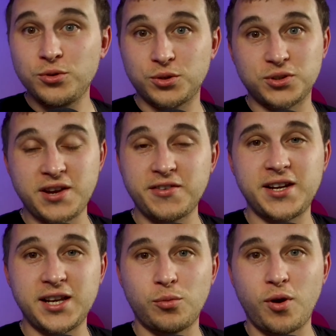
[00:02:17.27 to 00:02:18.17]
so 7
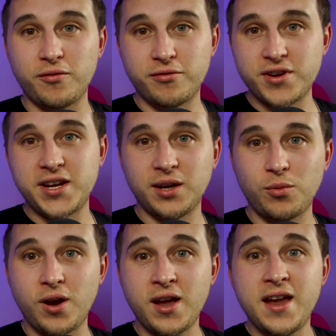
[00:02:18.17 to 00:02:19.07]
kilowatt and 3
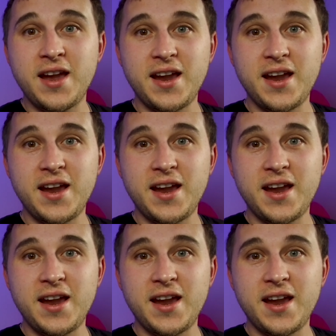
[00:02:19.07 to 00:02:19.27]
kilowatt,